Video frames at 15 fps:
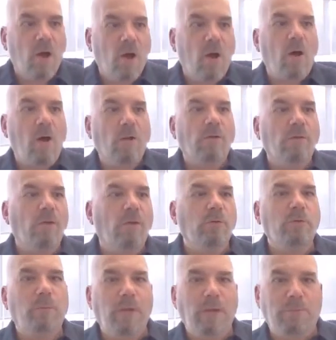All of
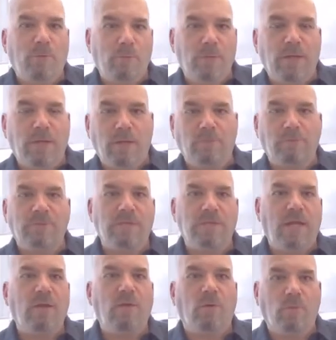those people become
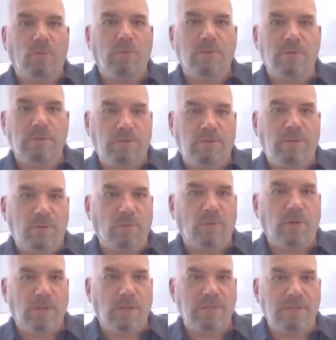stakeholders of the
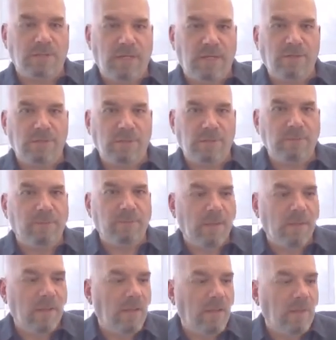organization.
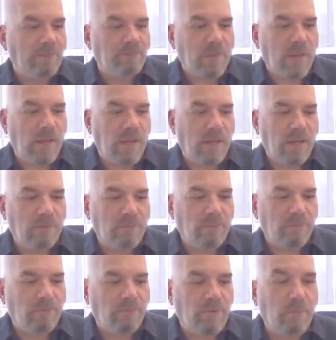
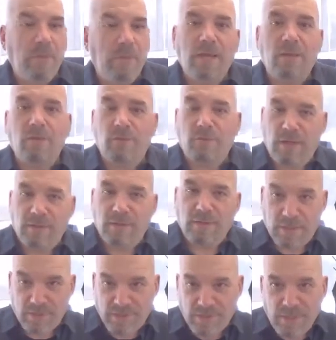And for me, in
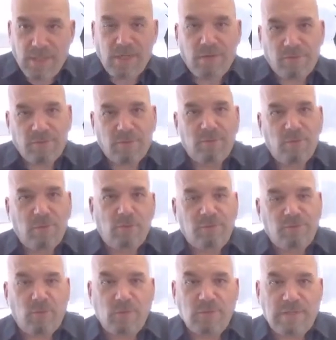kind of seeking some of those
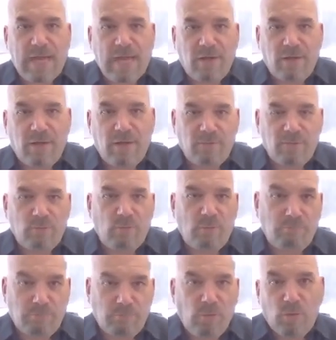folks out as a
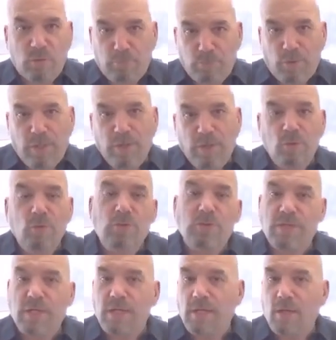pretty new
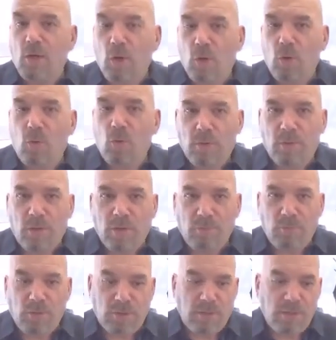CEO in the
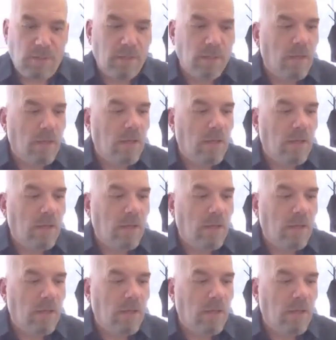community,